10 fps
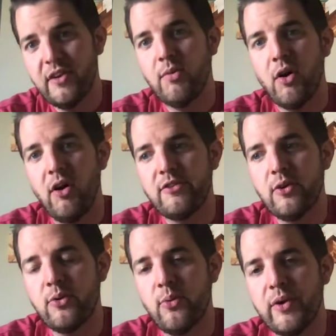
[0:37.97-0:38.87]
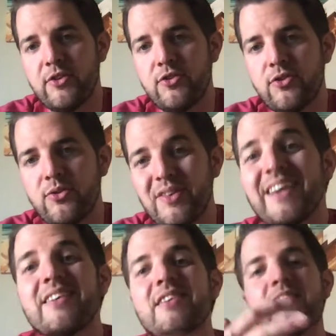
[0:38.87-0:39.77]
and we're also going to
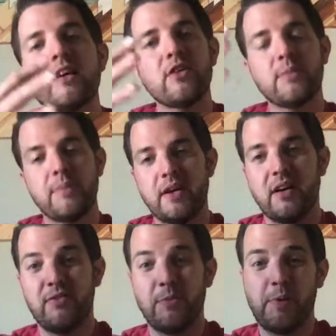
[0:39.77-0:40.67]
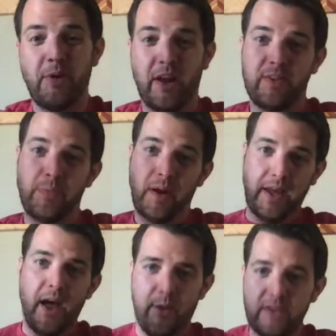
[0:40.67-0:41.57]
likely see a little bit of the people kind of spreading out,